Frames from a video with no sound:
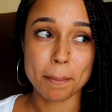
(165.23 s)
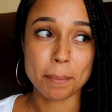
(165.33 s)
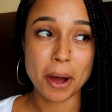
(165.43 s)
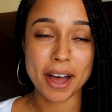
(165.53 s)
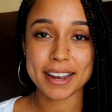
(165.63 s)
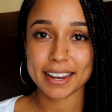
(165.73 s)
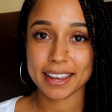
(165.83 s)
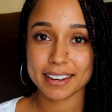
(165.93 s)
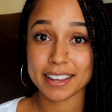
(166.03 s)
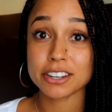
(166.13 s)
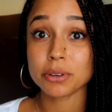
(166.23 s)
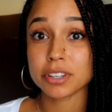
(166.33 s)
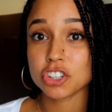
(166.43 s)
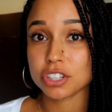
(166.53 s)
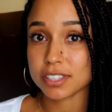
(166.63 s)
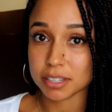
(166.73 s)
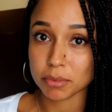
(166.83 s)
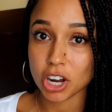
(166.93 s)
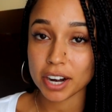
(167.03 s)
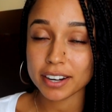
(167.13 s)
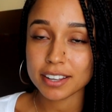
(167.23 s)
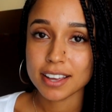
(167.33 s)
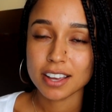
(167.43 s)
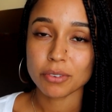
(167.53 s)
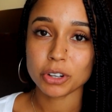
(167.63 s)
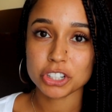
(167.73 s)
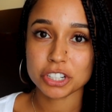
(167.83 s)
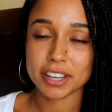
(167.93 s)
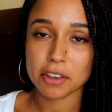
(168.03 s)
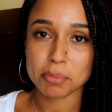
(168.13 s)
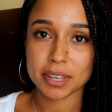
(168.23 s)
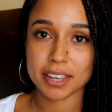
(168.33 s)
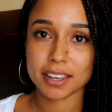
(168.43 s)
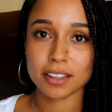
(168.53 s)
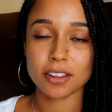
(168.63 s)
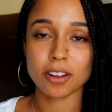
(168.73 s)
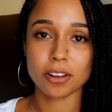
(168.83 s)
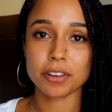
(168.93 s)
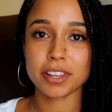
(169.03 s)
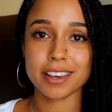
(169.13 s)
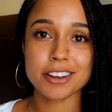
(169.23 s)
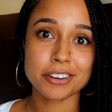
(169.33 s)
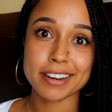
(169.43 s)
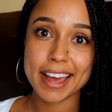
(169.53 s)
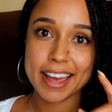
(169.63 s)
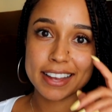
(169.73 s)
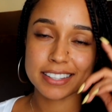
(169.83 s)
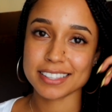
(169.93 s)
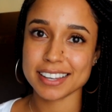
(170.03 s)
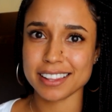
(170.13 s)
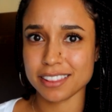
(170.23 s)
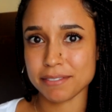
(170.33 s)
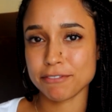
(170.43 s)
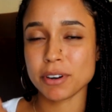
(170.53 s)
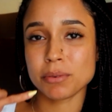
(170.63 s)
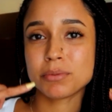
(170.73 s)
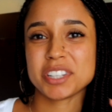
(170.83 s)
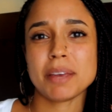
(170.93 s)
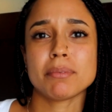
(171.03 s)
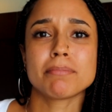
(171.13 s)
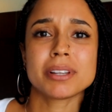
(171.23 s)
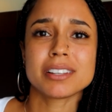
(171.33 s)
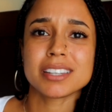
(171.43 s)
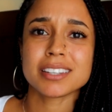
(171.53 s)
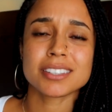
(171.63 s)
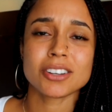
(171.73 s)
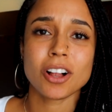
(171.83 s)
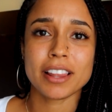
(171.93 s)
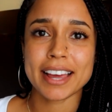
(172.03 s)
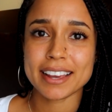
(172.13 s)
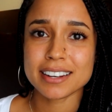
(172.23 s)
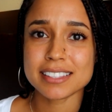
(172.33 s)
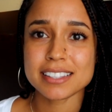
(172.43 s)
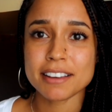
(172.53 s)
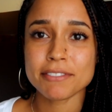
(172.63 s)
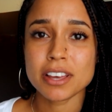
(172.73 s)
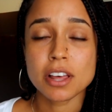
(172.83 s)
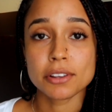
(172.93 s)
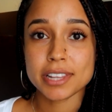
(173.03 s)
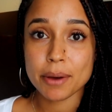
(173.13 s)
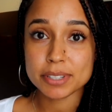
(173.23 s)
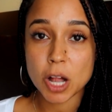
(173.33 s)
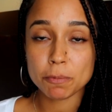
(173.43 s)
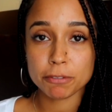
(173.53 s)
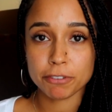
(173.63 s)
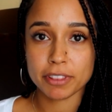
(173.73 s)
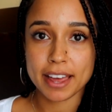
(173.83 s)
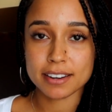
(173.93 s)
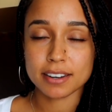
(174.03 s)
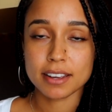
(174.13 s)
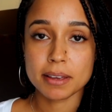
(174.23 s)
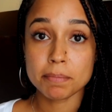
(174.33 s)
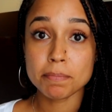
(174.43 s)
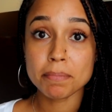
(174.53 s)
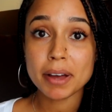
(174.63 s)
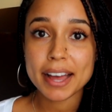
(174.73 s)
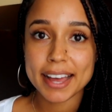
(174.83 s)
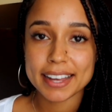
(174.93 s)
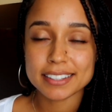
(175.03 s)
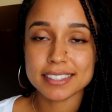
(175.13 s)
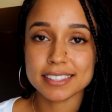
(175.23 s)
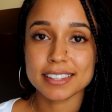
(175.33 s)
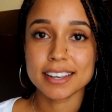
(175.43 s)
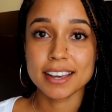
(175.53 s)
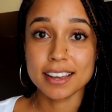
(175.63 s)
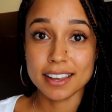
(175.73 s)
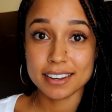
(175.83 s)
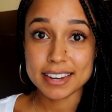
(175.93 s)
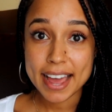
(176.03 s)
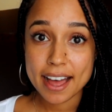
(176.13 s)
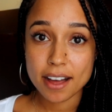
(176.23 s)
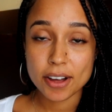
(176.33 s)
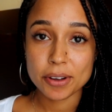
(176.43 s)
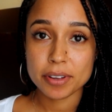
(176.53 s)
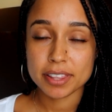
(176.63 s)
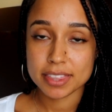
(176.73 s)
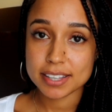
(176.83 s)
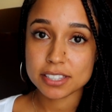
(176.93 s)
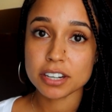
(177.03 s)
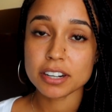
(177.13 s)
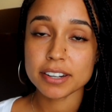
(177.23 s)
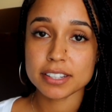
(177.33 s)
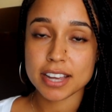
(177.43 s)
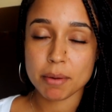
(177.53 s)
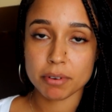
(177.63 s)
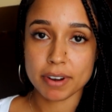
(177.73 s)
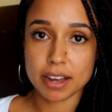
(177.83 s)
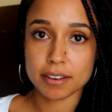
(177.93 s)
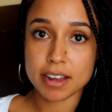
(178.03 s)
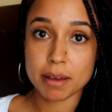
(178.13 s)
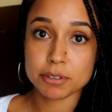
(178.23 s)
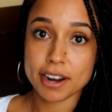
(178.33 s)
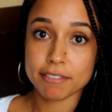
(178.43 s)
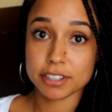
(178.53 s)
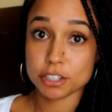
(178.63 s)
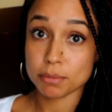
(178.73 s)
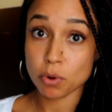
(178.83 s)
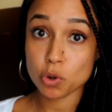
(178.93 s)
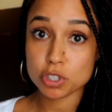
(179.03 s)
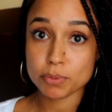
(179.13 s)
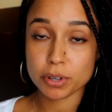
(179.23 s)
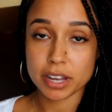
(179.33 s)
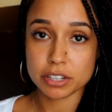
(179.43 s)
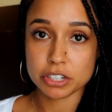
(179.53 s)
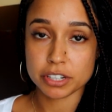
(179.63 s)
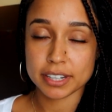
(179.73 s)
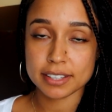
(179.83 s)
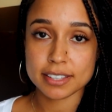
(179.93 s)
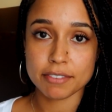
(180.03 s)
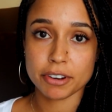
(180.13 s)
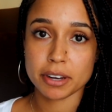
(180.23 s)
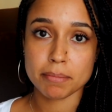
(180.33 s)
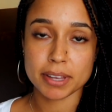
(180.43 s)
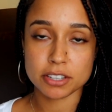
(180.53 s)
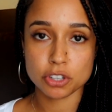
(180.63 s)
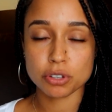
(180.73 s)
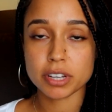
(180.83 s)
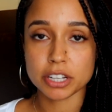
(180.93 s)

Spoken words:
bought an Indonesian SIM card, which gave me all the internet and the phone capabilities and all that kind of stuff. So that was helpful for them. But now, this current time around, I'm traveling to multiple countries. I've already been to 2